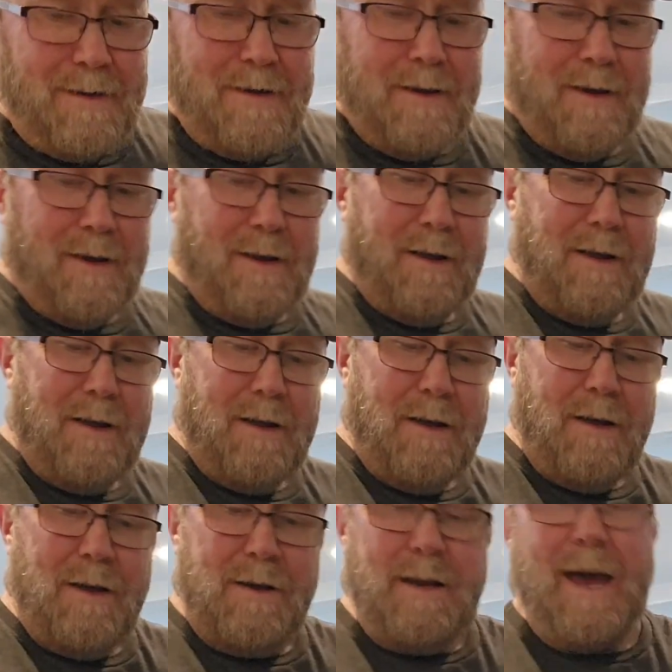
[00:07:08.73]

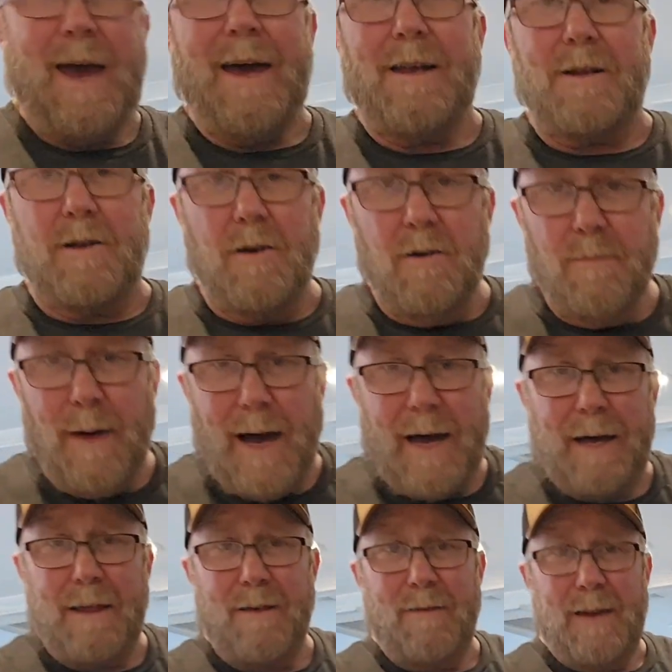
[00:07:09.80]
to add 2
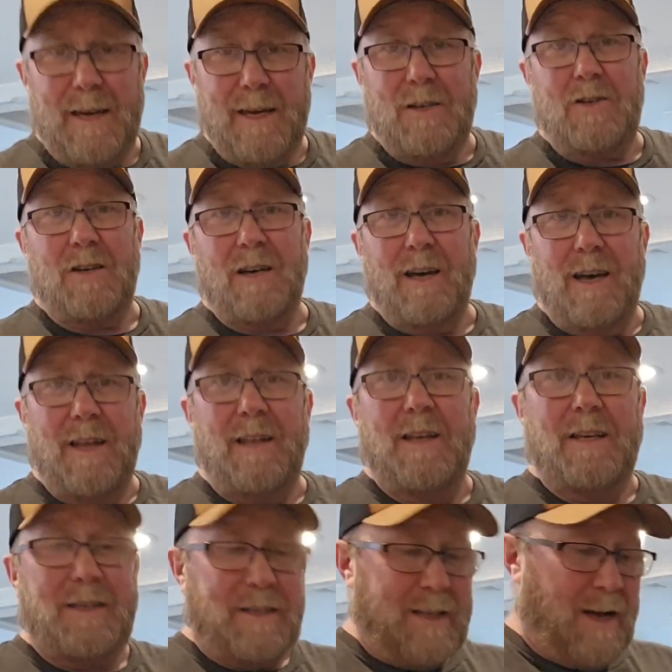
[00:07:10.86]
bags of each in
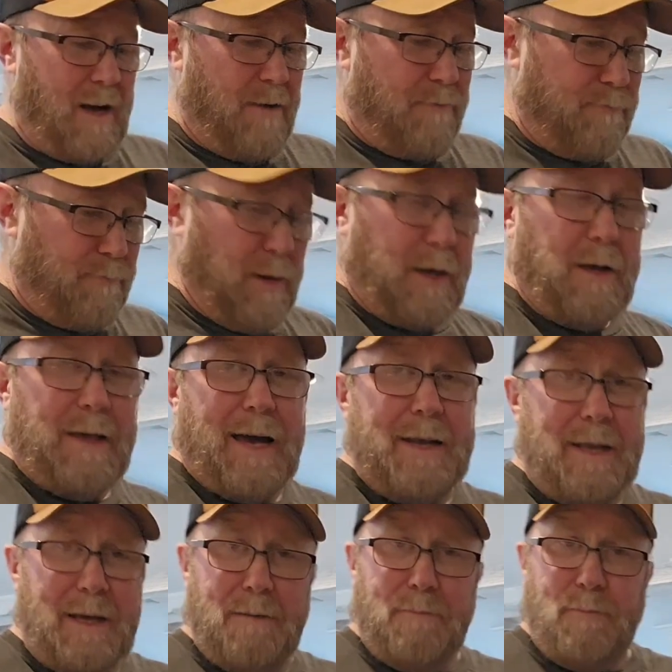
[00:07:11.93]
this stuff because I
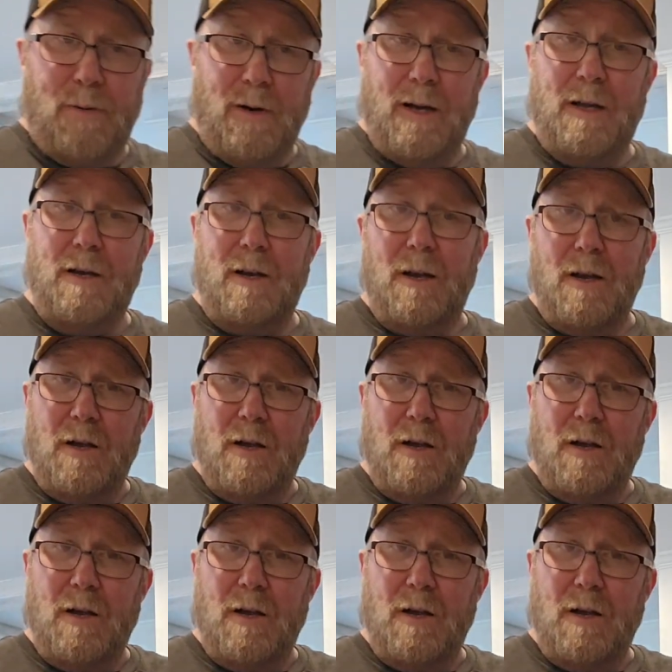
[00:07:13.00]
did put